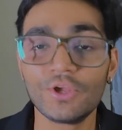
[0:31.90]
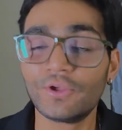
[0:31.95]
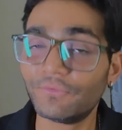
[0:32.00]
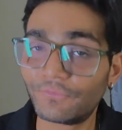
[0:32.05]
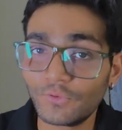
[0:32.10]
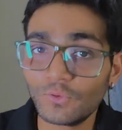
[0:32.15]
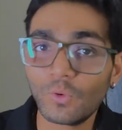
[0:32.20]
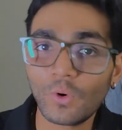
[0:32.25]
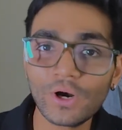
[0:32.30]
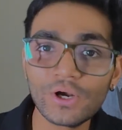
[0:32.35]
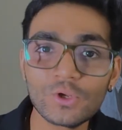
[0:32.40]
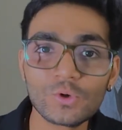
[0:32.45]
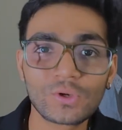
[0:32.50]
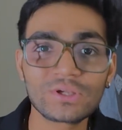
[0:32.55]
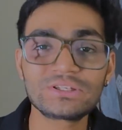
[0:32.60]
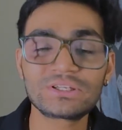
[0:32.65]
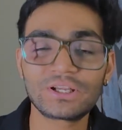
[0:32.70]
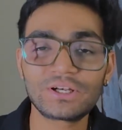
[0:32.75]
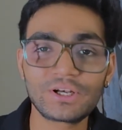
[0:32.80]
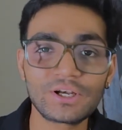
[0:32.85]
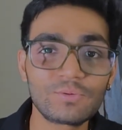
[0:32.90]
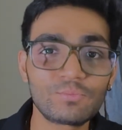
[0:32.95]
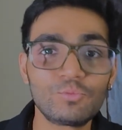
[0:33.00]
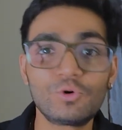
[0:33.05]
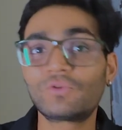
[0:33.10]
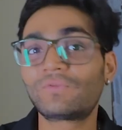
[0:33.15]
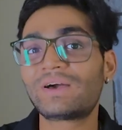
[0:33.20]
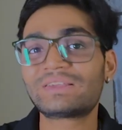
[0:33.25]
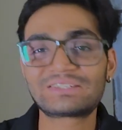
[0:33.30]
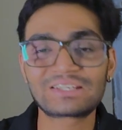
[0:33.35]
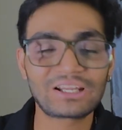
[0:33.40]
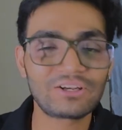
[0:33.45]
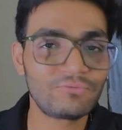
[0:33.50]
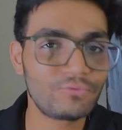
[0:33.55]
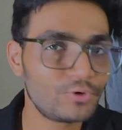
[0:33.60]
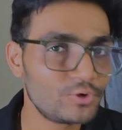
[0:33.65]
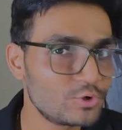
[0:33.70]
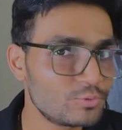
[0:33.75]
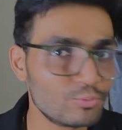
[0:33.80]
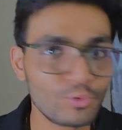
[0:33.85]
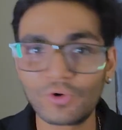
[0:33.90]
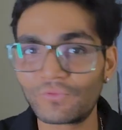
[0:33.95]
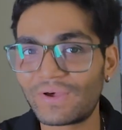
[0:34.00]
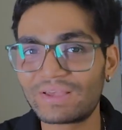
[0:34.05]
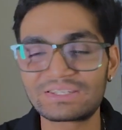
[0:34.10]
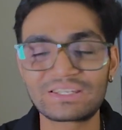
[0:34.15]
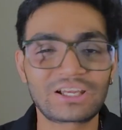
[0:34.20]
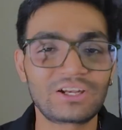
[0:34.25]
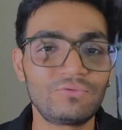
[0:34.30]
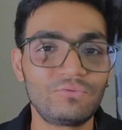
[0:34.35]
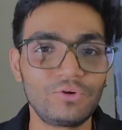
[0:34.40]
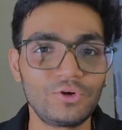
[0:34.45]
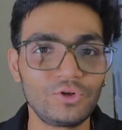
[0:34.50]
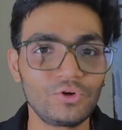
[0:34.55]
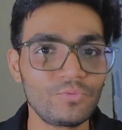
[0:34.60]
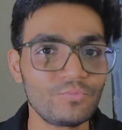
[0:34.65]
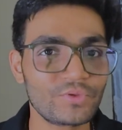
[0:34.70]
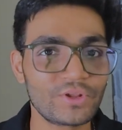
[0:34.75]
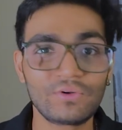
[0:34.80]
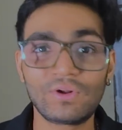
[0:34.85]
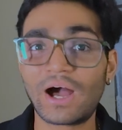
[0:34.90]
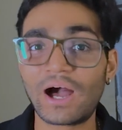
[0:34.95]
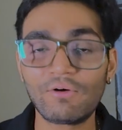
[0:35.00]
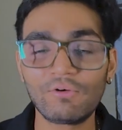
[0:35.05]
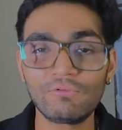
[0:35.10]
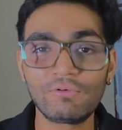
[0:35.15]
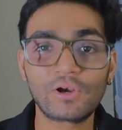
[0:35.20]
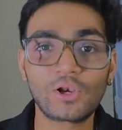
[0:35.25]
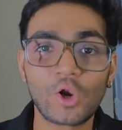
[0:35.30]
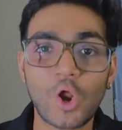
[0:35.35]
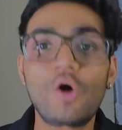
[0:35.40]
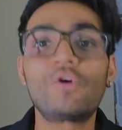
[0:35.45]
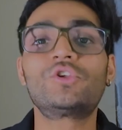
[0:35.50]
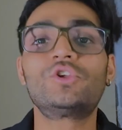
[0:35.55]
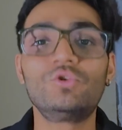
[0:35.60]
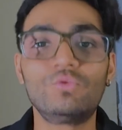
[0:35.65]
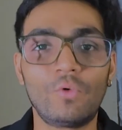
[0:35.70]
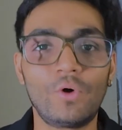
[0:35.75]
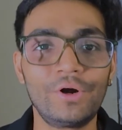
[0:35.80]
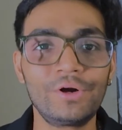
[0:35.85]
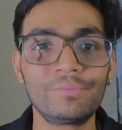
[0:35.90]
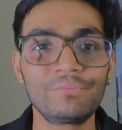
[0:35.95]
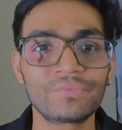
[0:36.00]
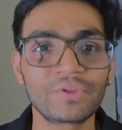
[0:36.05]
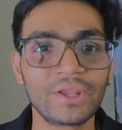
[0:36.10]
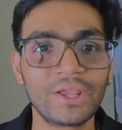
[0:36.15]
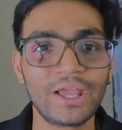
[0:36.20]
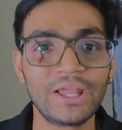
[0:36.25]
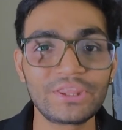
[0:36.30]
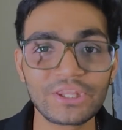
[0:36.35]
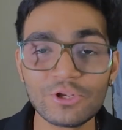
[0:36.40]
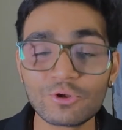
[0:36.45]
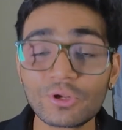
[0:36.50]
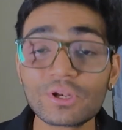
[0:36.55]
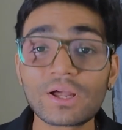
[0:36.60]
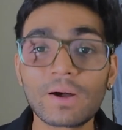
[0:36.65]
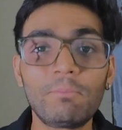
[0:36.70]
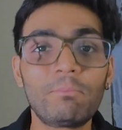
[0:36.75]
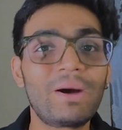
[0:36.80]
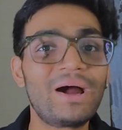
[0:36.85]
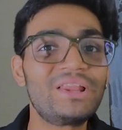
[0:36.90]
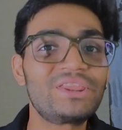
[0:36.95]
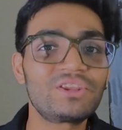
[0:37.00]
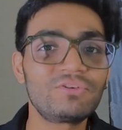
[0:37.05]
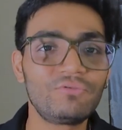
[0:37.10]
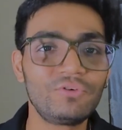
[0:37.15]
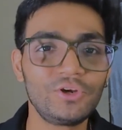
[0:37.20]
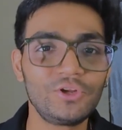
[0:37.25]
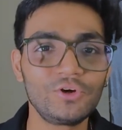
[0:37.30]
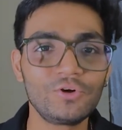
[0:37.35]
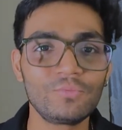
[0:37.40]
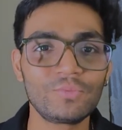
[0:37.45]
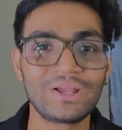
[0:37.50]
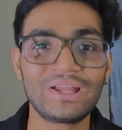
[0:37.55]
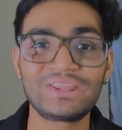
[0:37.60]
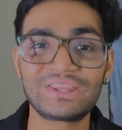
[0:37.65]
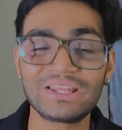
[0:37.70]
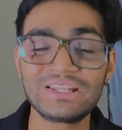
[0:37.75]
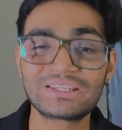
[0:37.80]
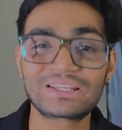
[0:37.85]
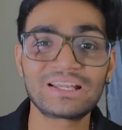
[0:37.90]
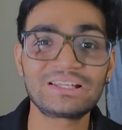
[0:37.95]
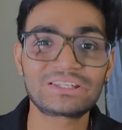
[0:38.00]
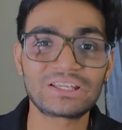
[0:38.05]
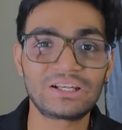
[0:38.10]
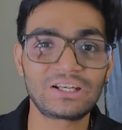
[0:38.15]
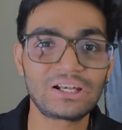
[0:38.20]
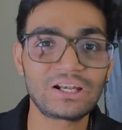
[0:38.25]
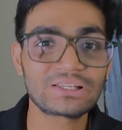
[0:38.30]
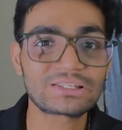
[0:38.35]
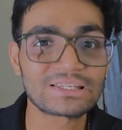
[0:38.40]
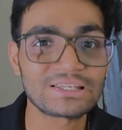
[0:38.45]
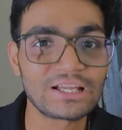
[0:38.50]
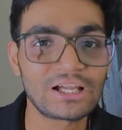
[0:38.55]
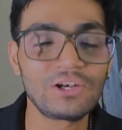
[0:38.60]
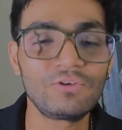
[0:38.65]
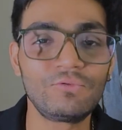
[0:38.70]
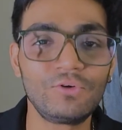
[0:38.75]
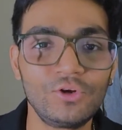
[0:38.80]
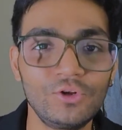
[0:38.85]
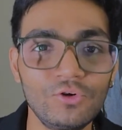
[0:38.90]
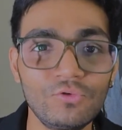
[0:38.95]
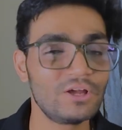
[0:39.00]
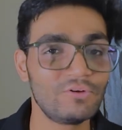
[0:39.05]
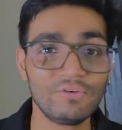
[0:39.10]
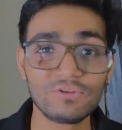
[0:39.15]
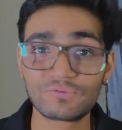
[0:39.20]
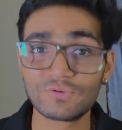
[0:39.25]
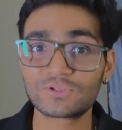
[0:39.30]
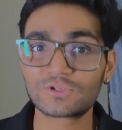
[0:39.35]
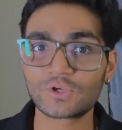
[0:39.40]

If you want, you can generate more five second video, more five second video, and however long you want, and then you can combine the video and then you can generate a single video, which